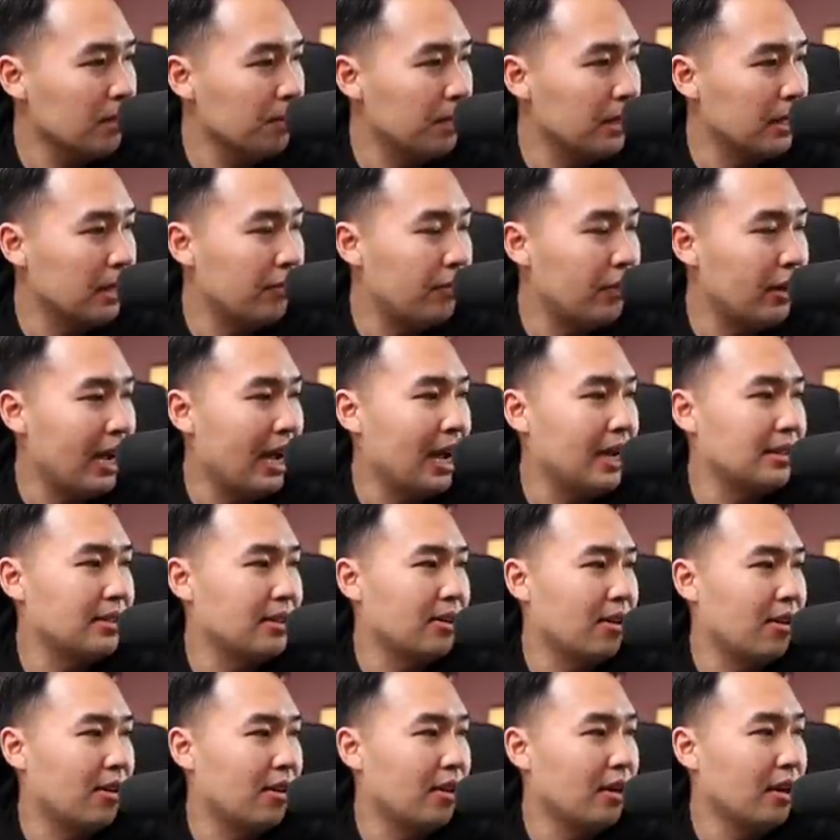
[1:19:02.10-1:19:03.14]
But if you guys
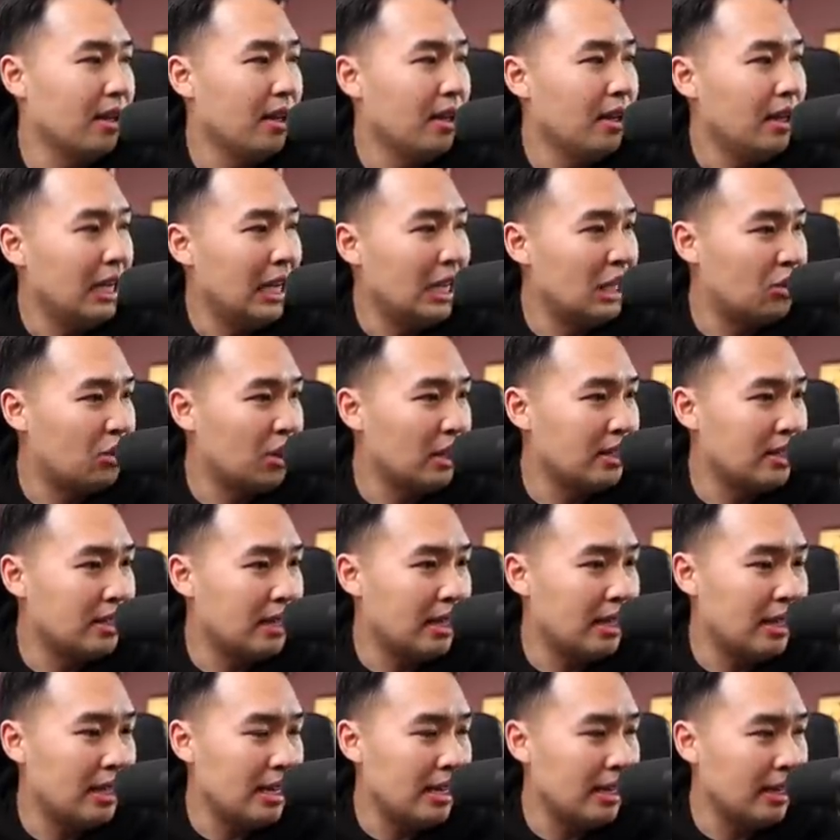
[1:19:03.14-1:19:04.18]
are
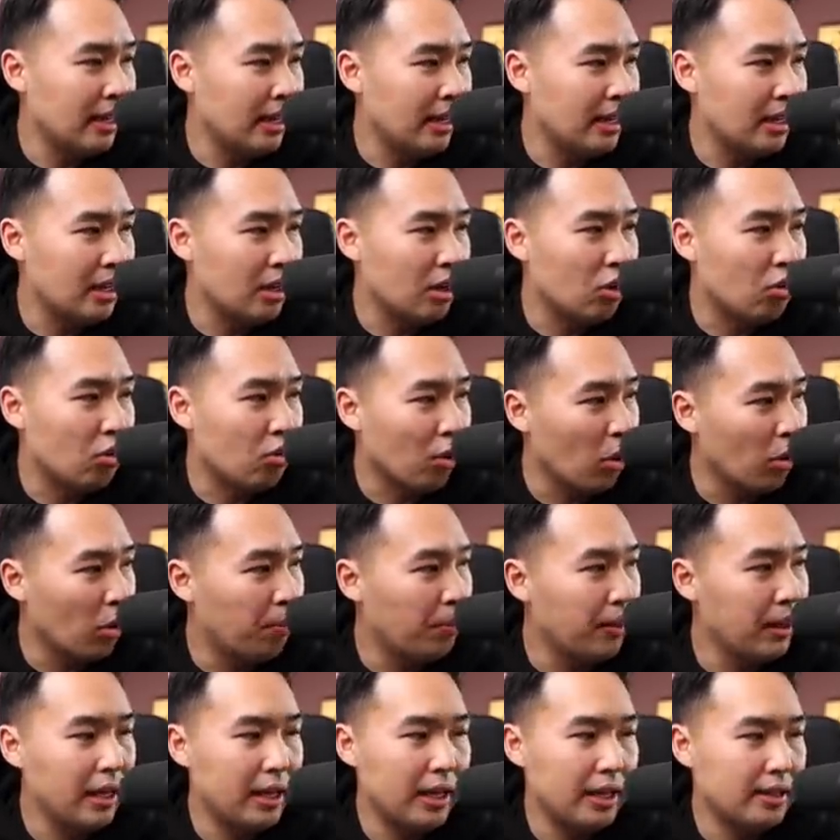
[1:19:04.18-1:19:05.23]
interested in like
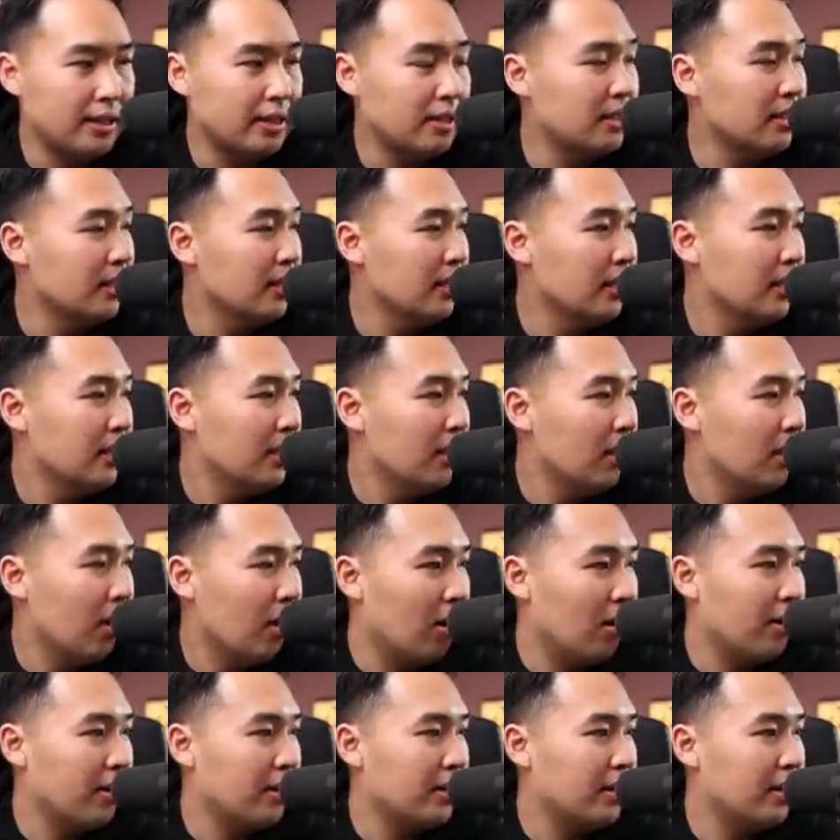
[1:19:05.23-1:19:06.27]
growth plays,
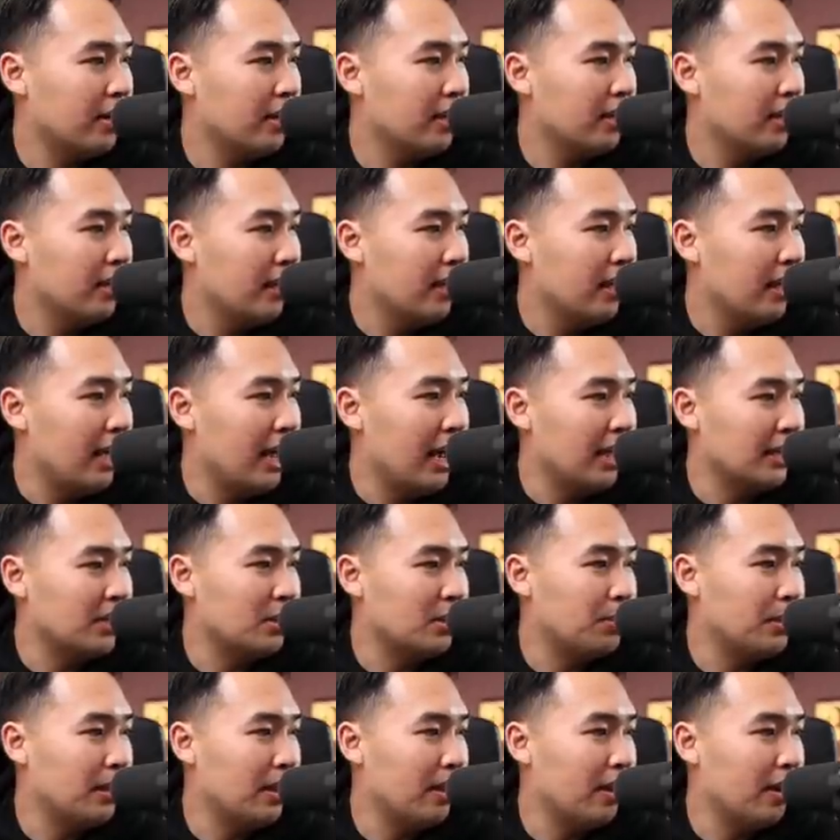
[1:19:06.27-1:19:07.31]
ARK has
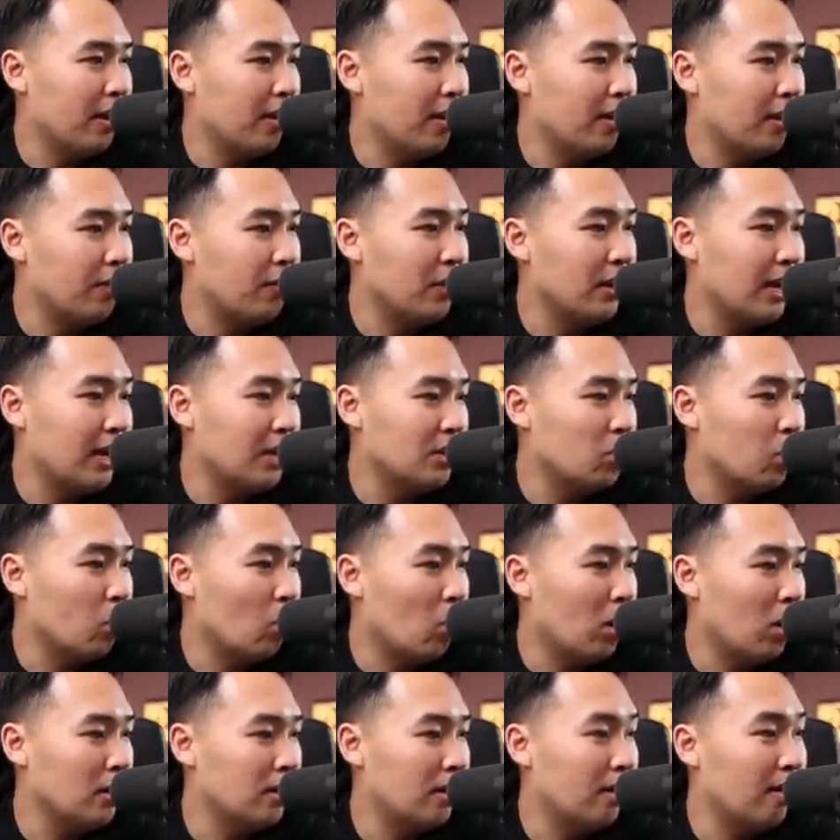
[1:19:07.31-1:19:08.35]
to be there. If you guys
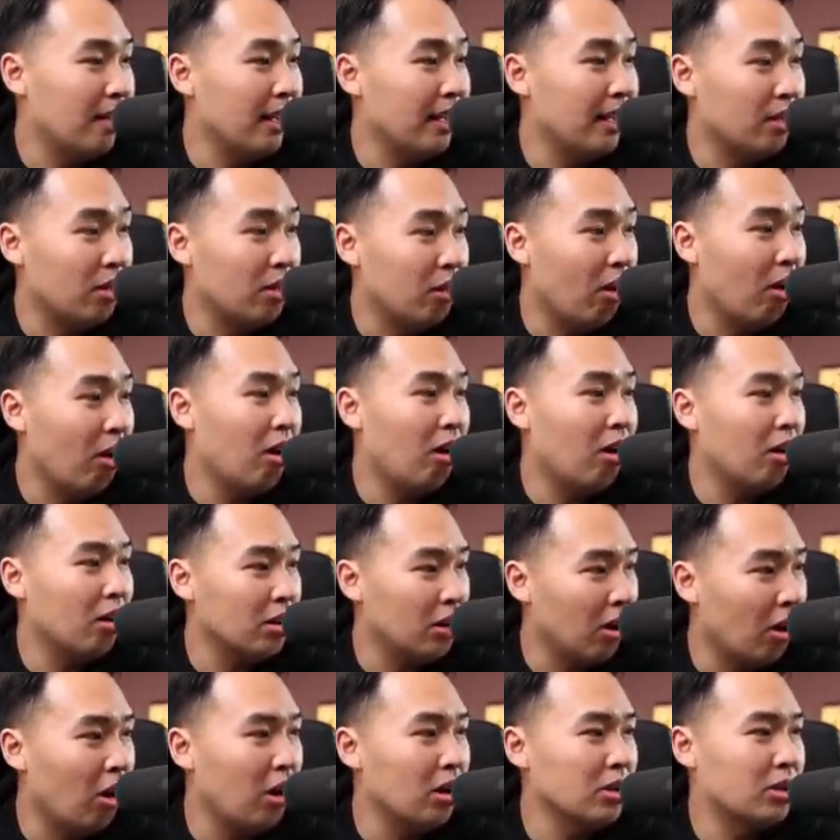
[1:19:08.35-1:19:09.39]
want a long,
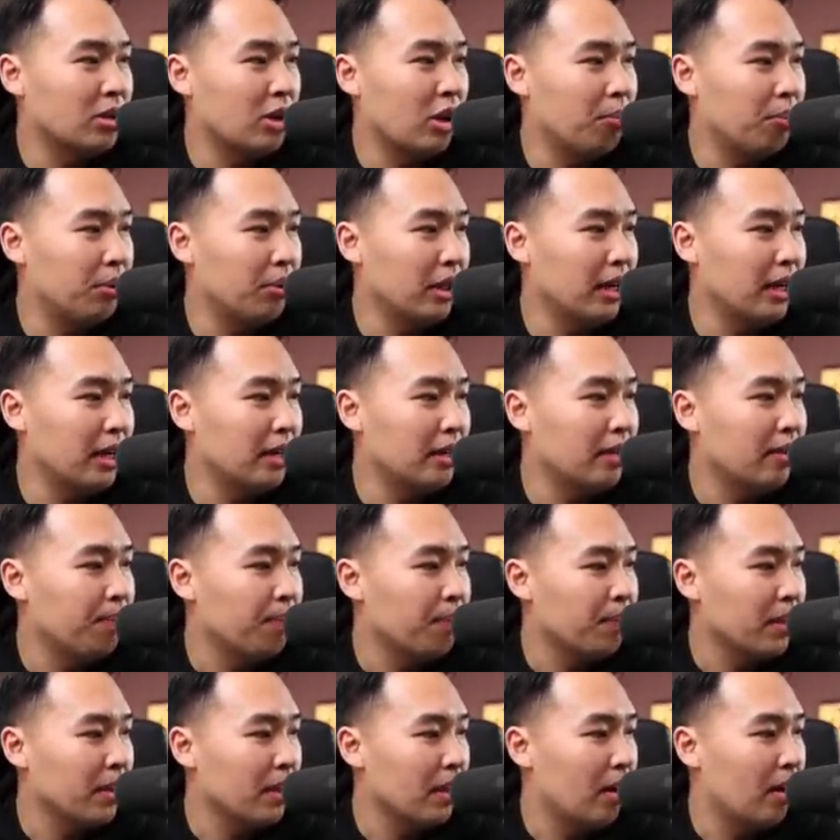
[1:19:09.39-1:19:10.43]
long term play,
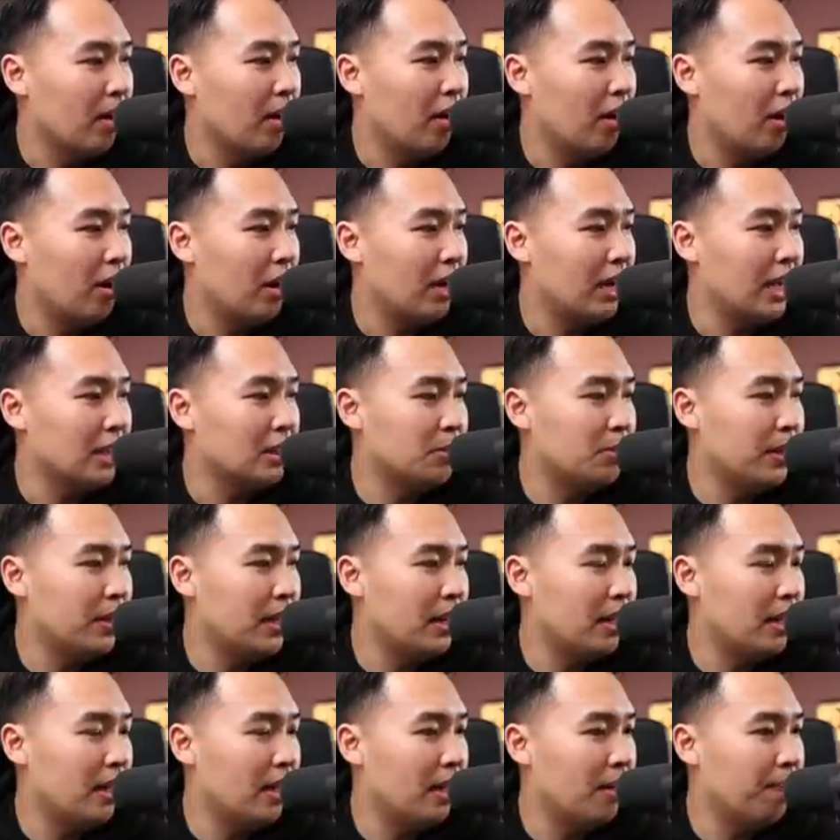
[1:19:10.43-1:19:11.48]
ARK has
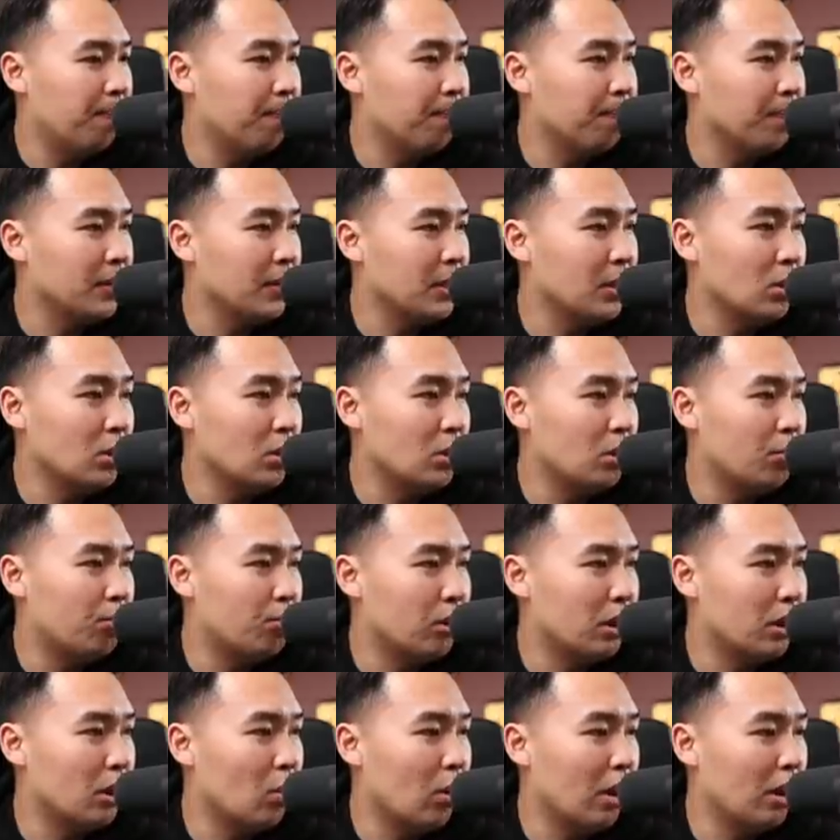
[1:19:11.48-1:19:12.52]
been um, you know doing
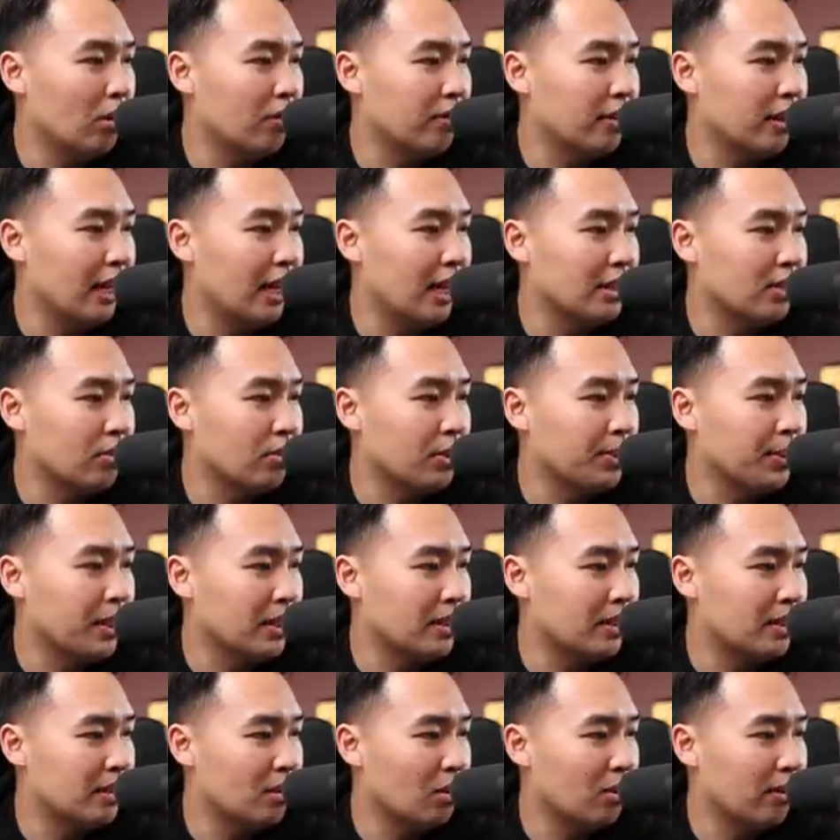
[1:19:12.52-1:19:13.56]
pretty well over the last three
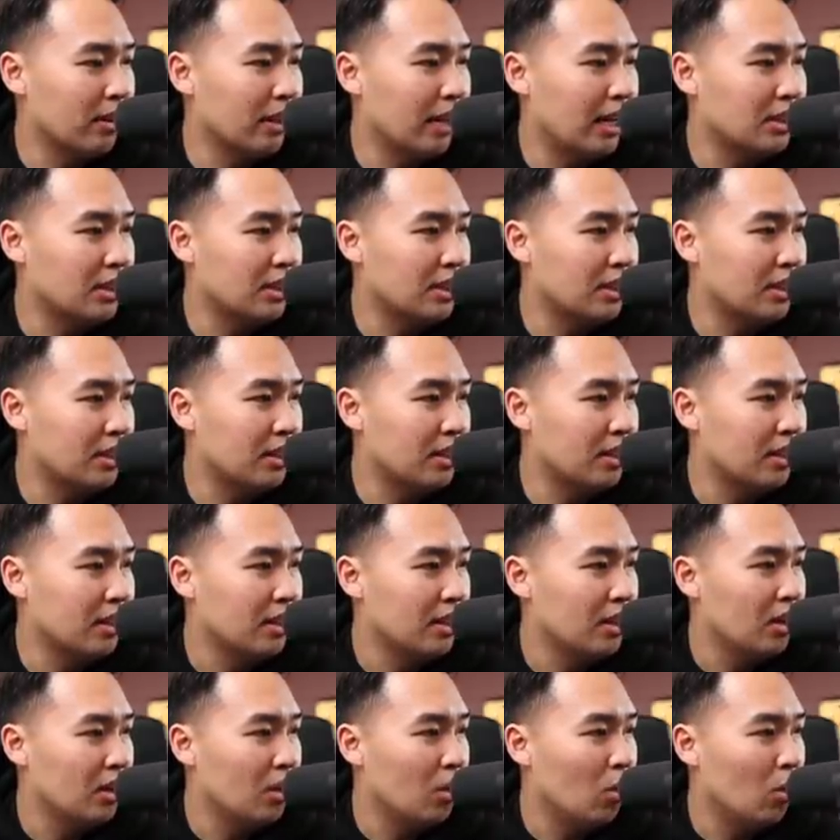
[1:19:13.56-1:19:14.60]
months, over the last year,
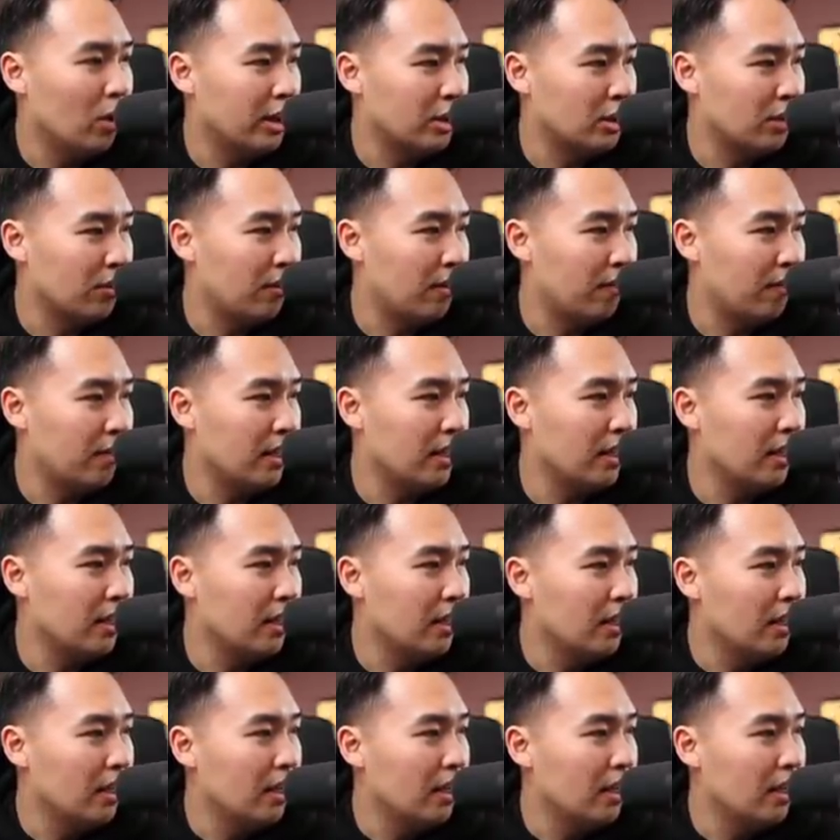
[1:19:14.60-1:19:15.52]
150.